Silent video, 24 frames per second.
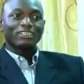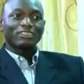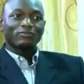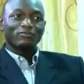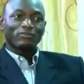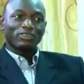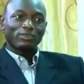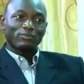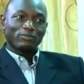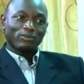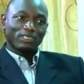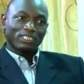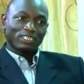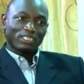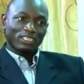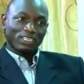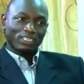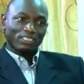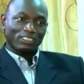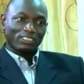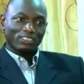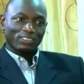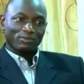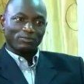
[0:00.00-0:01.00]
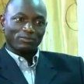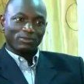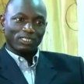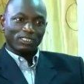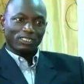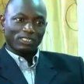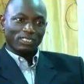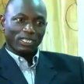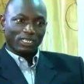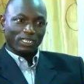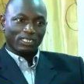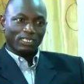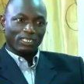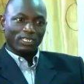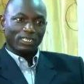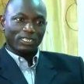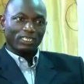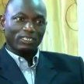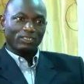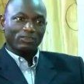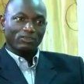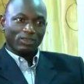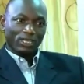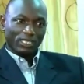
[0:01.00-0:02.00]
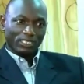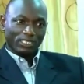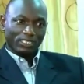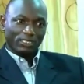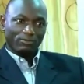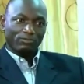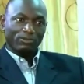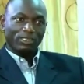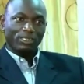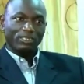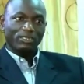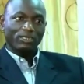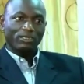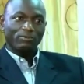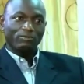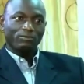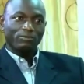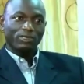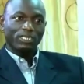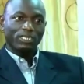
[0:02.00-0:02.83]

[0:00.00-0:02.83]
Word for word: Then if they pay tax, it means technically you accepted